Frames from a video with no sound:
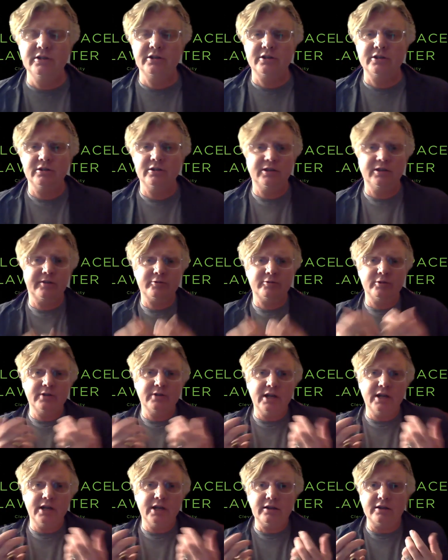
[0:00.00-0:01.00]
you are left with
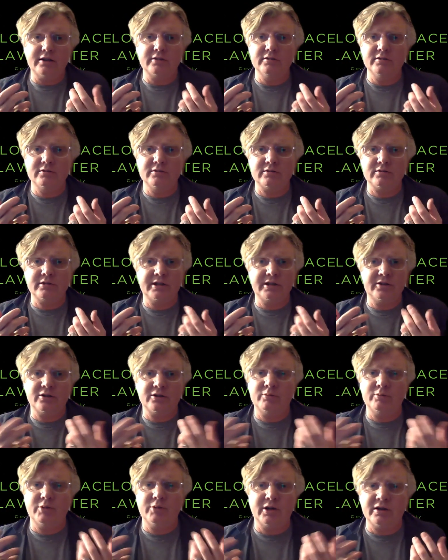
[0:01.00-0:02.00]
nothing.
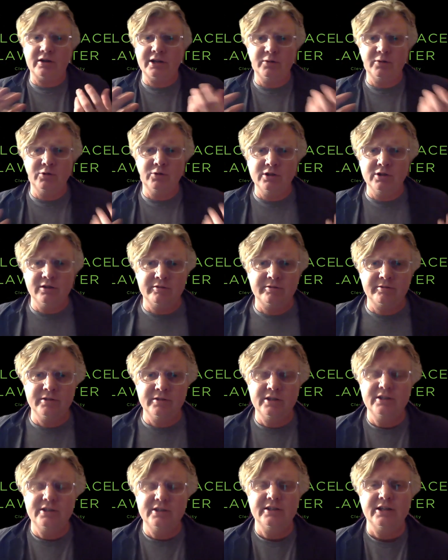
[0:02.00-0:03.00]
Neither party will have
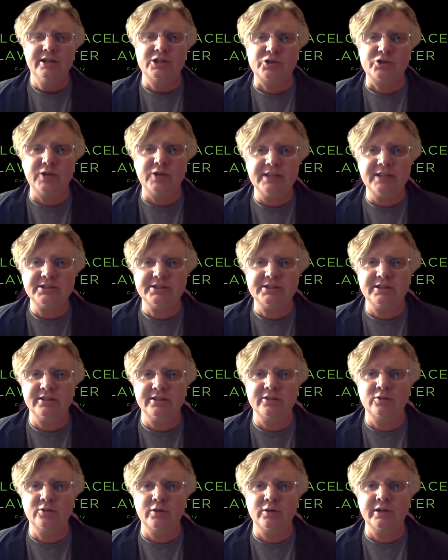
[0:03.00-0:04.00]
addressed
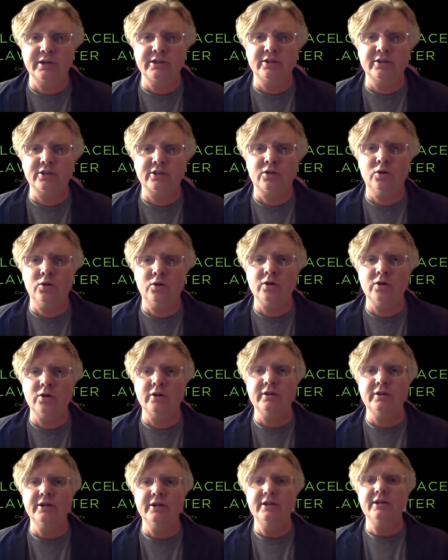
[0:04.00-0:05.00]
it according to the
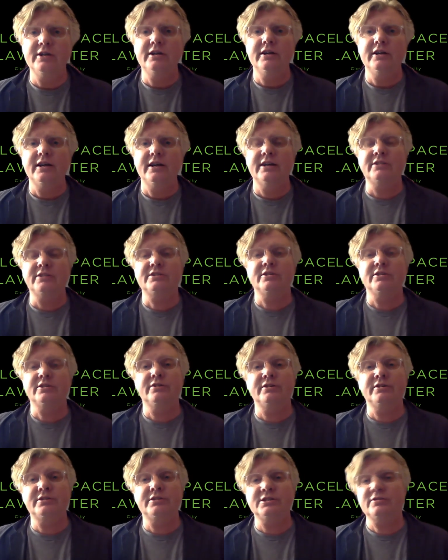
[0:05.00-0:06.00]
court. And so
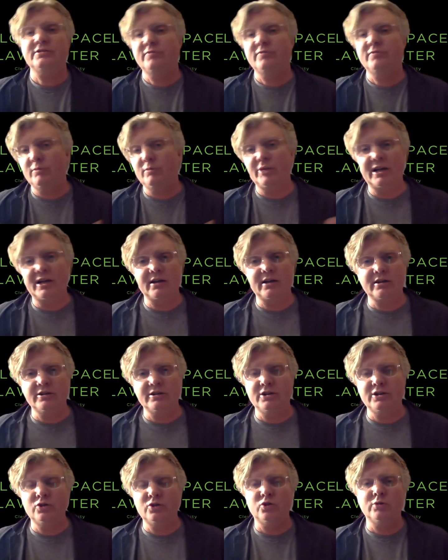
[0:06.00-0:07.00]
you just fall back
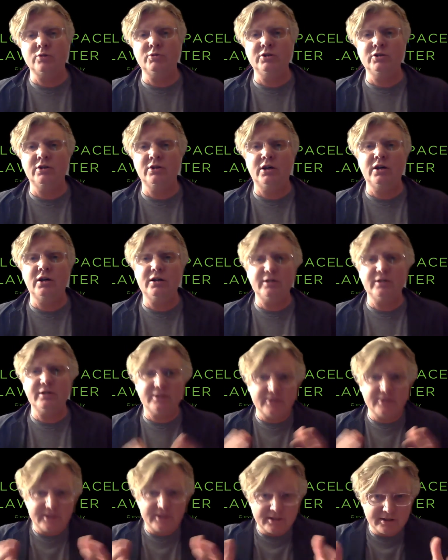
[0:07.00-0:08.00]
on the normal law
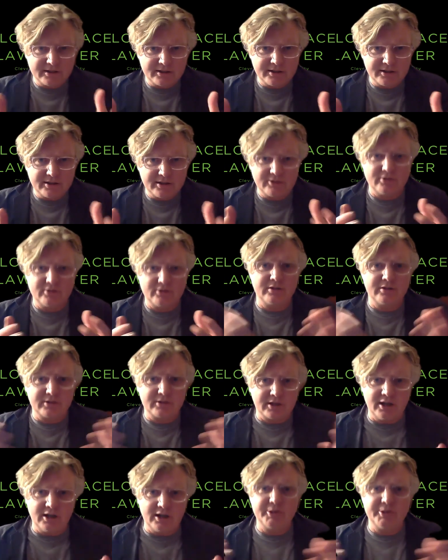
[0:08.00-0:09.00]
and, and uh, or the
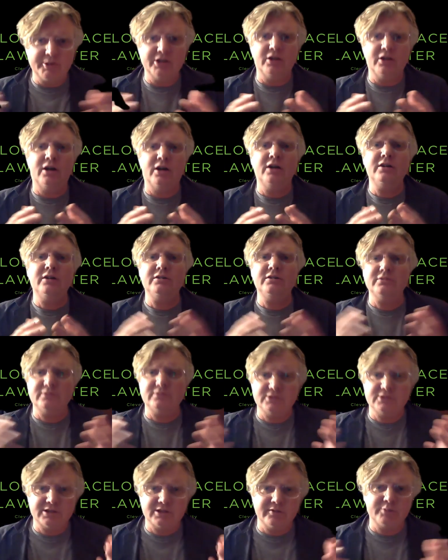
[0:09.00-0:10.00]
common law and
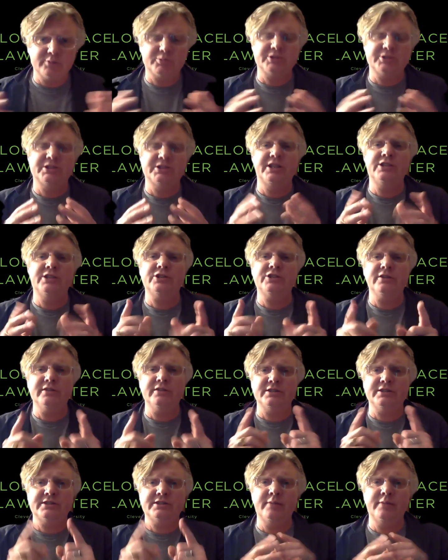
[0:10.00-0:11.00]
civil procedure. And
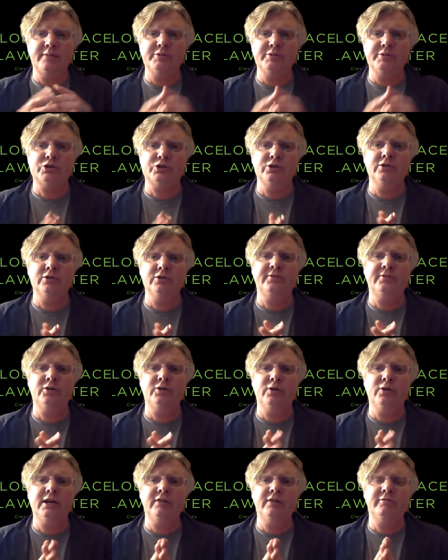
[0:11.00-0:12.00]
the same is true if
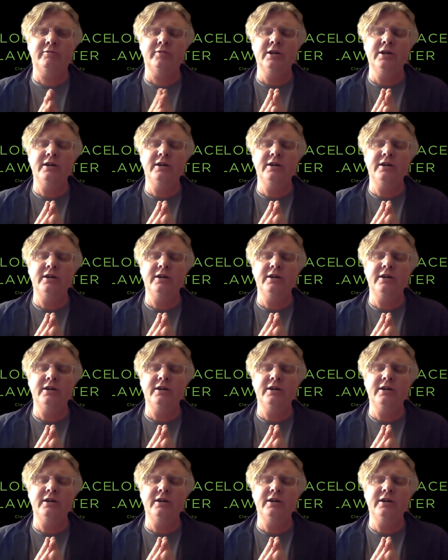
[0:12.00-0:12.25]
you have